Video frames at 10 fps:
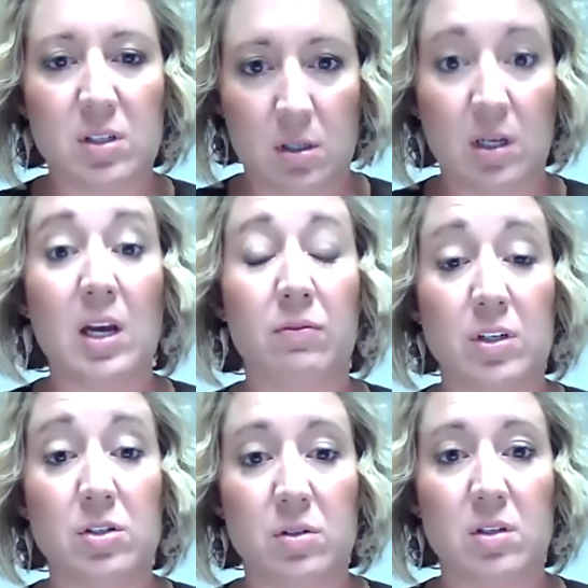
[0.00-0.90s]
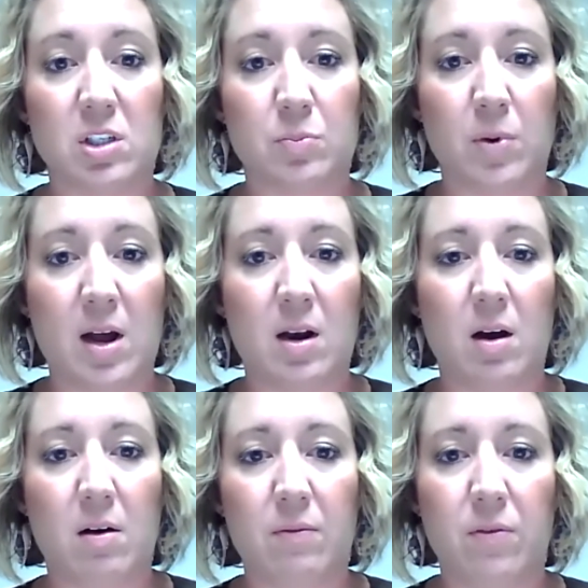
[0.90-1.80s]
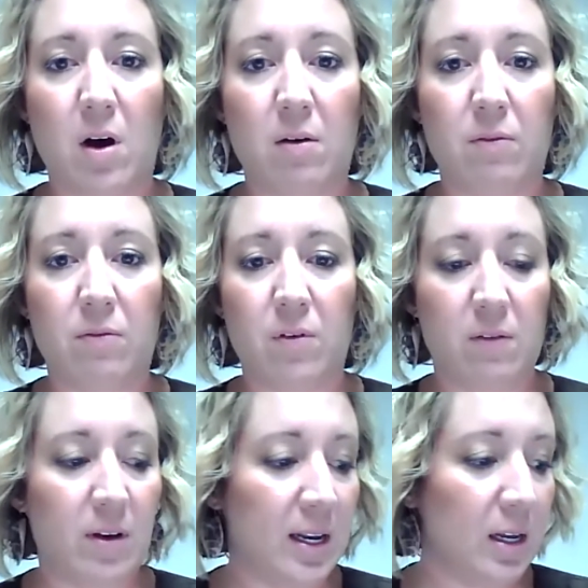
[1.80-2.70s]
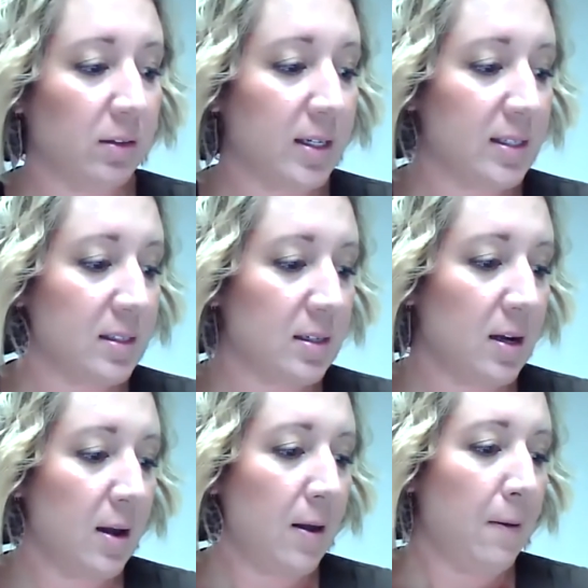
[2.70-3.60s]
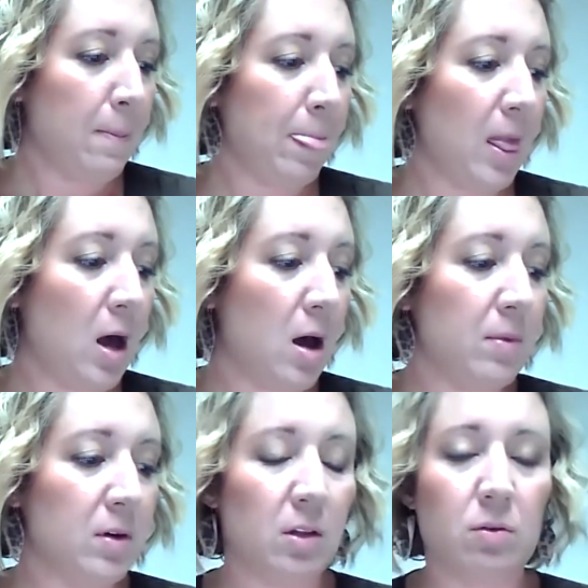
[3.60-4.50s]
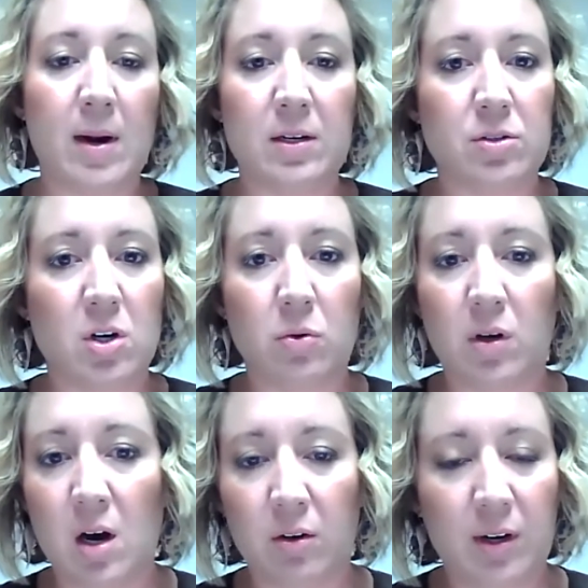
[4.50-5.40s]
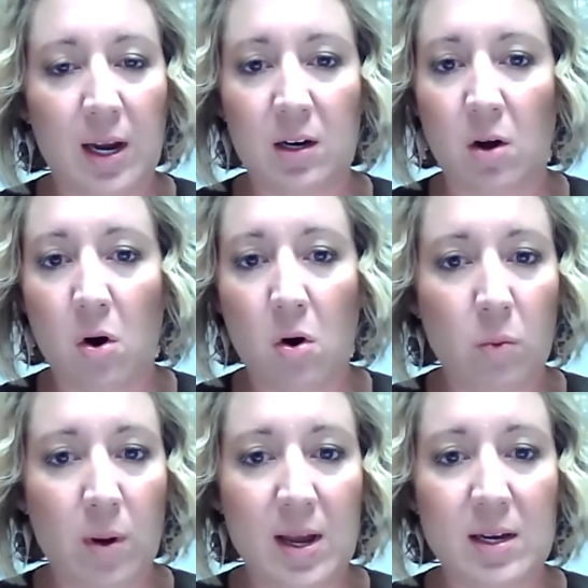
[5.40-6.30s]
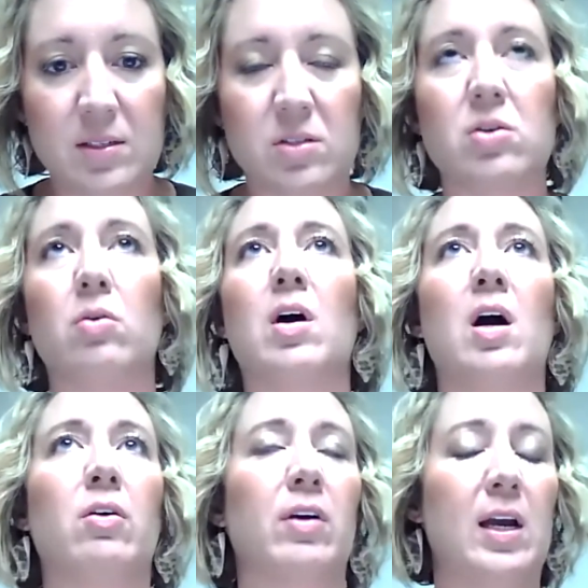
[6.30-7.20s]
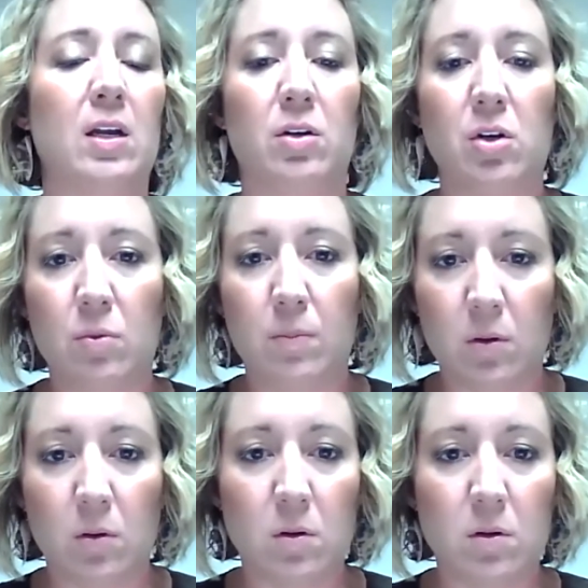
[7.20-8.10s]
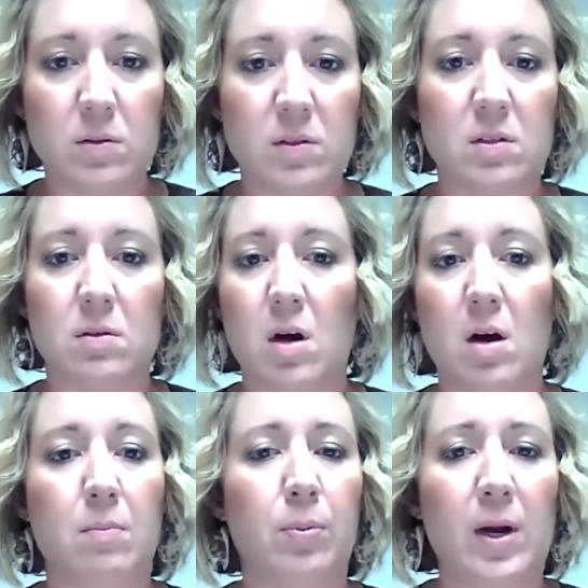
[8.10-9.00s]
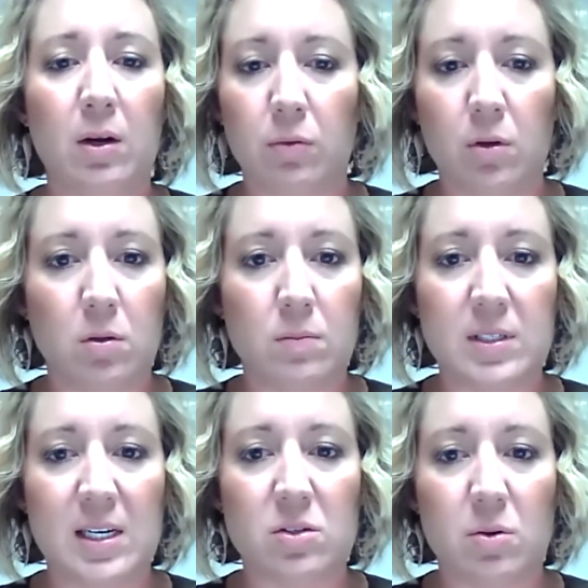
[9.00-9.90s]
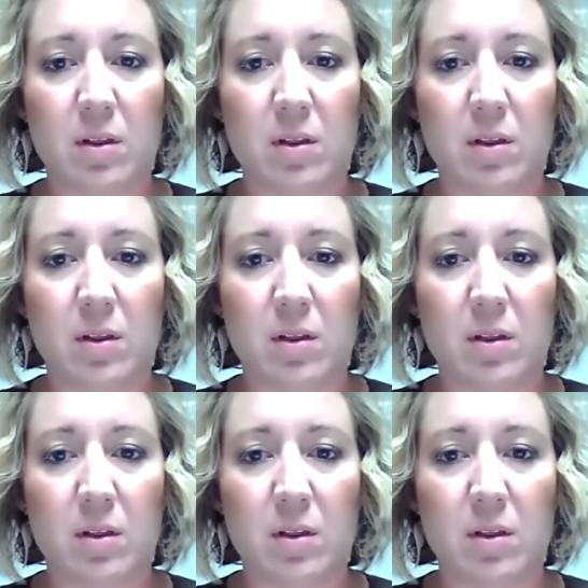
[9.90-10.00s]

can reduce the spread of any illness. Another reminder, don't congregate in hallways, don't congregate in cubicles, break rooms, that sort of